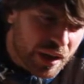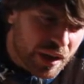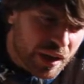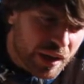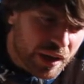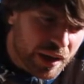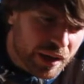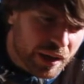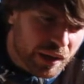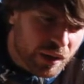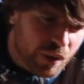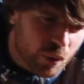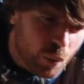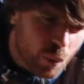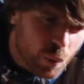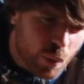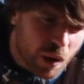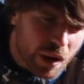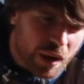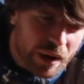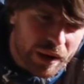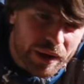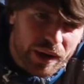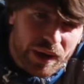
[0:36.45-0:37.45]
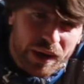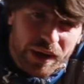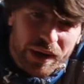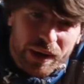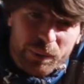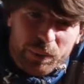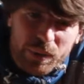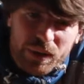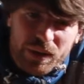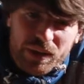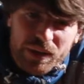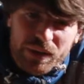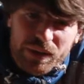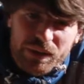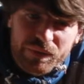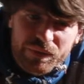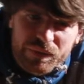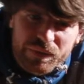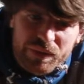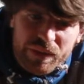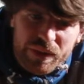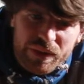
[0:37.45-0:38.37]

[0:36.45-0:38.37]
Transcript: and why I believe